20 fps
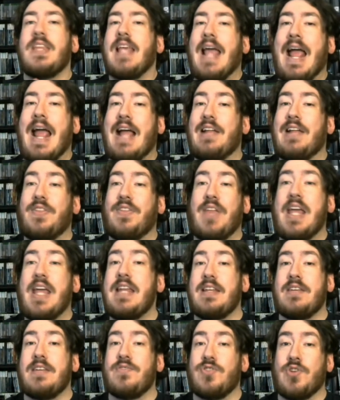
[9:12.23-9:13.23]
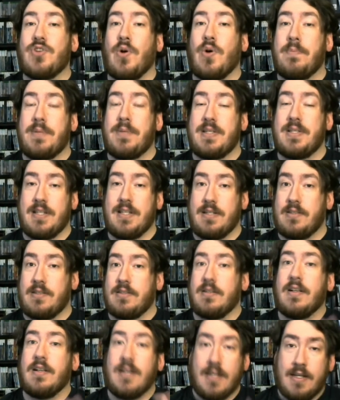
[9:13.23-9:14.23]
and they didn't show up
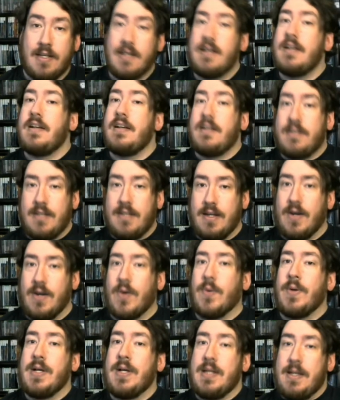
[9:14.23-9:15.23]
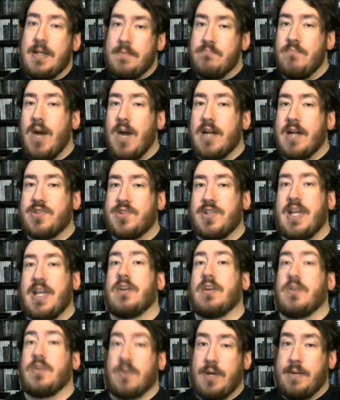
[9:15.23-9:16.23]
until, much
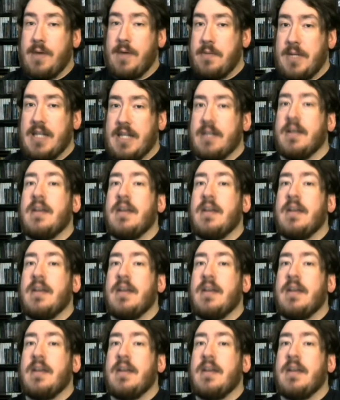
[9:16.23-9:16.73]
later, right? I mean,